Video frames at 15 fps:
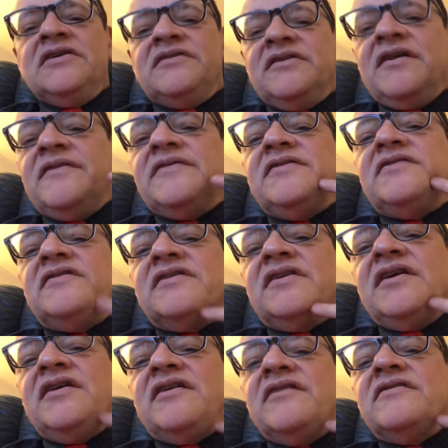Another
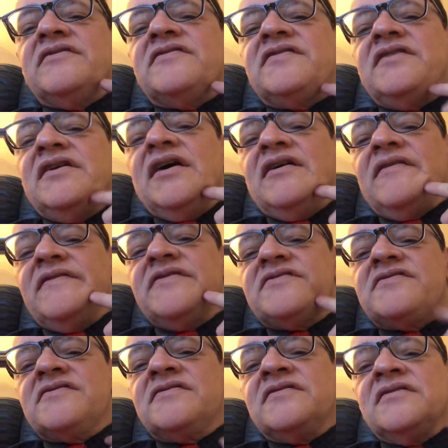indicator, you see how
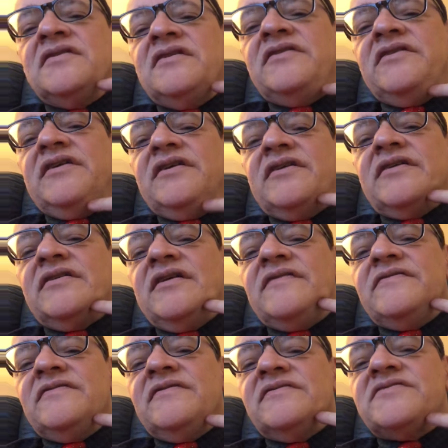this, you get
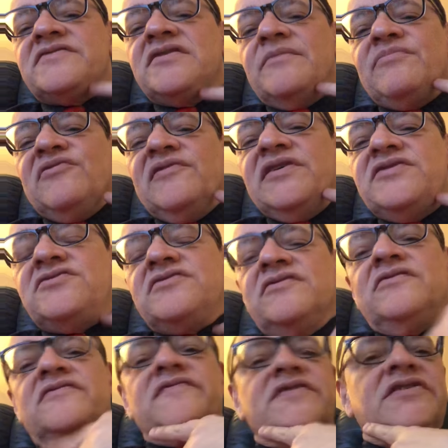another separation
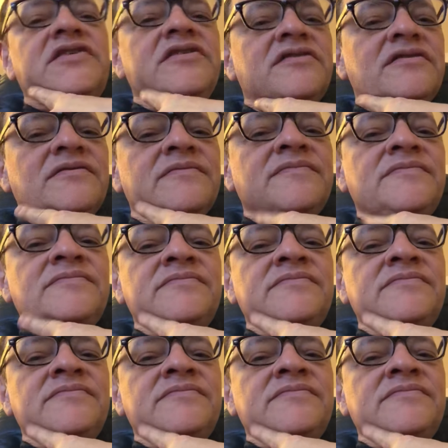over here.